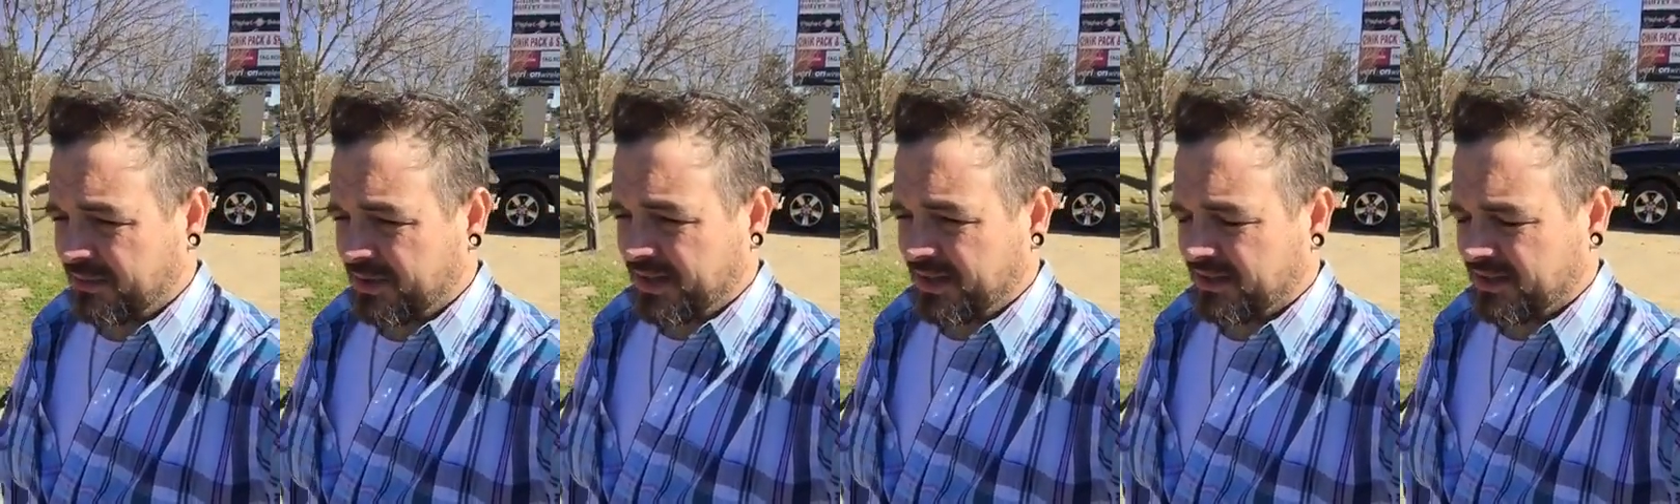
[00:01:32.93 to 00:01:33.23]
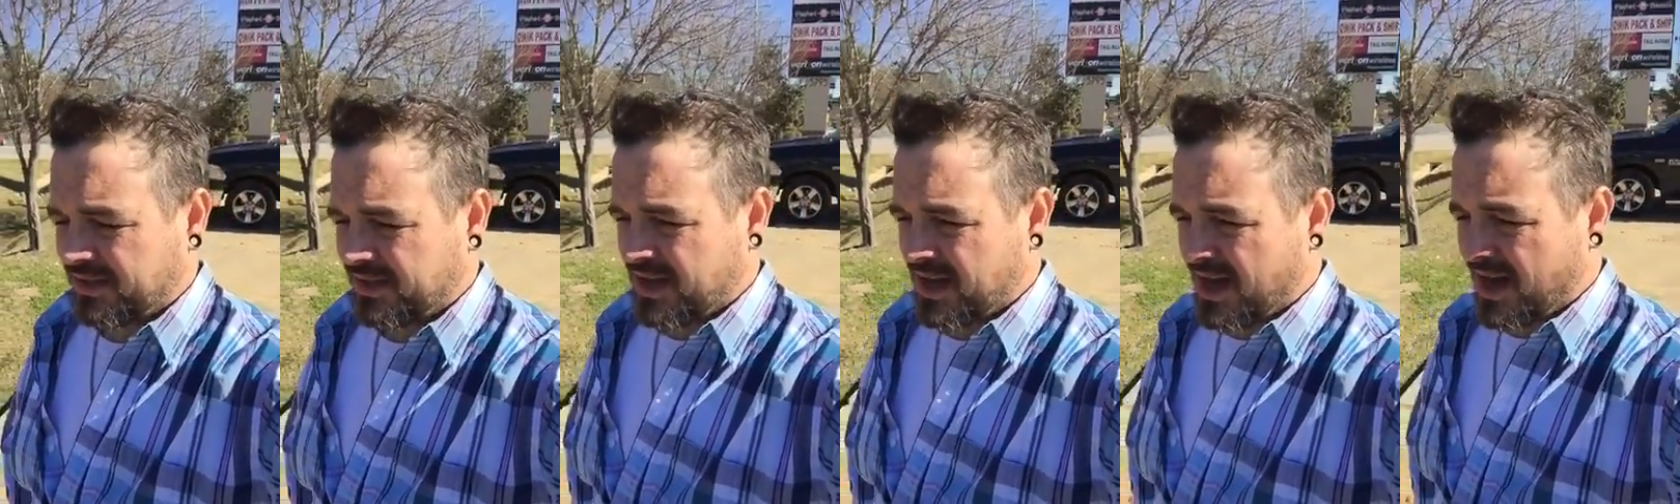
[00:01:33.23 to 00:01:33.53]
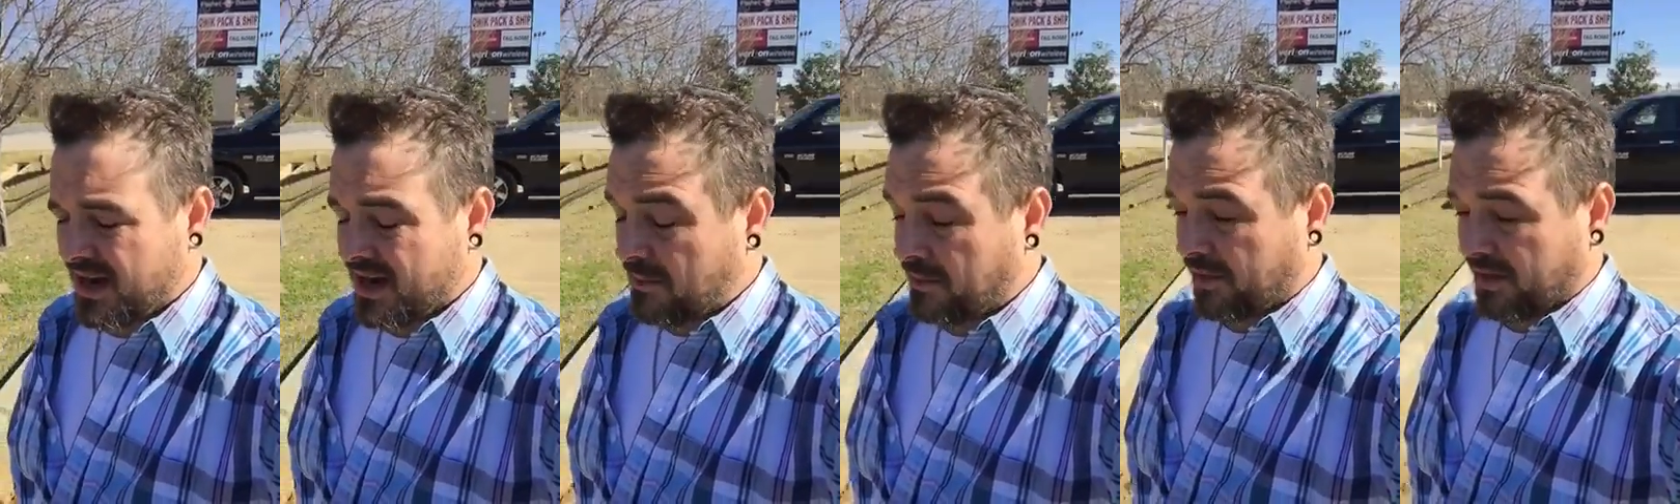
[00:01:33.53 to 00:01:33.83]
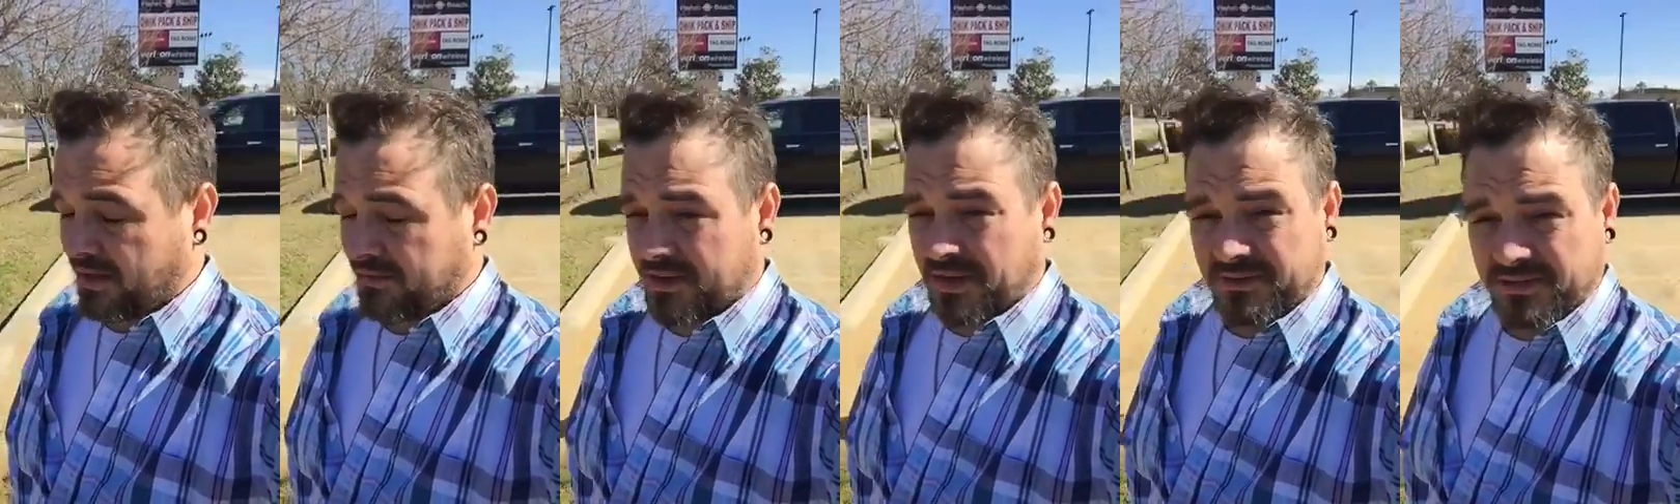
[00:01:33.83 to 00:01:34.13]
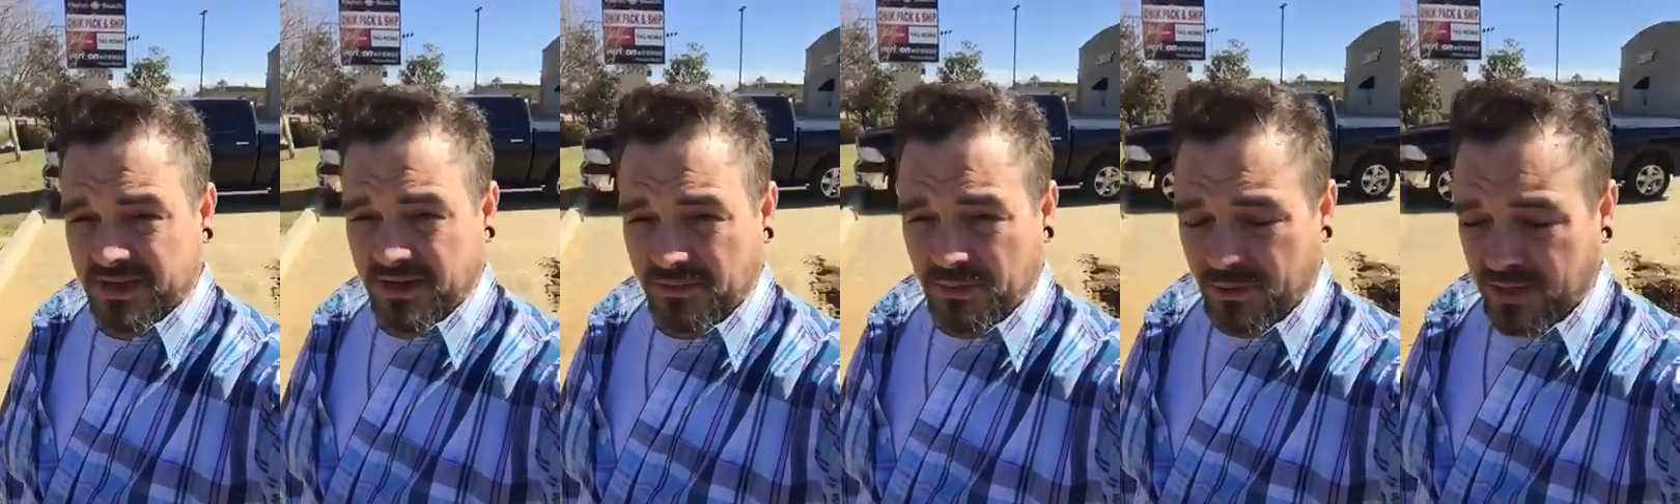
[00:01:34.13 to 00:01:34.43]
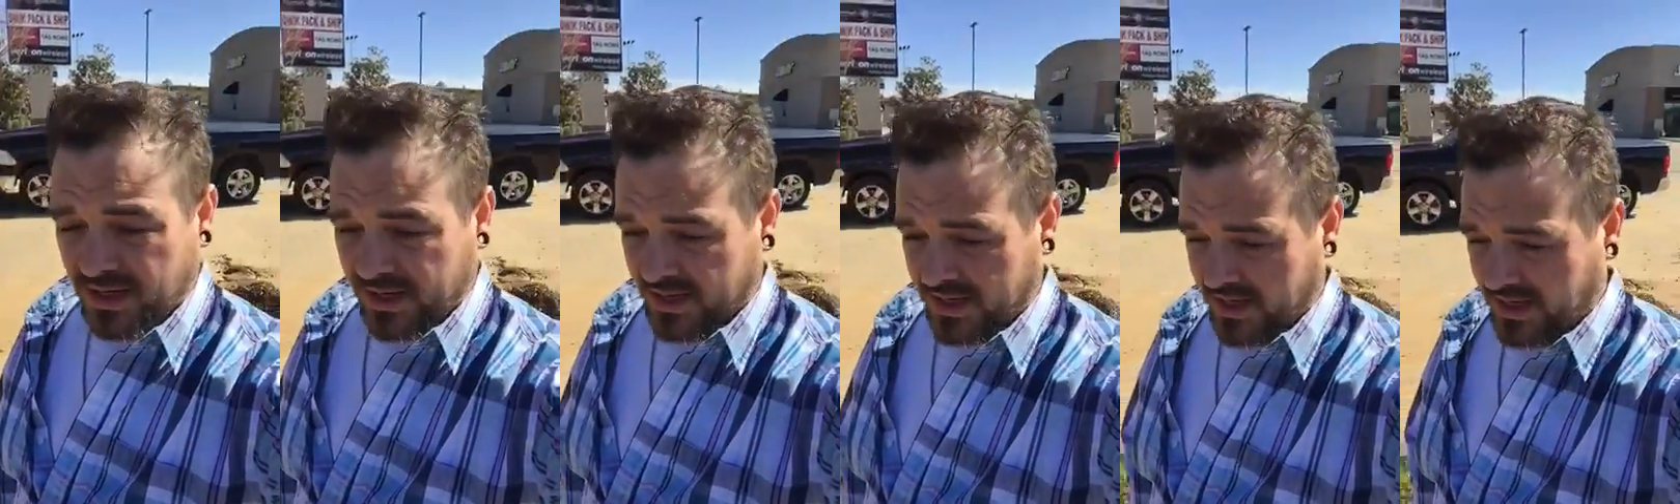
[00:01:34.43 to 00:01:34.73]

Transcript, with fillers: I mean, God, I believe, gives everyone a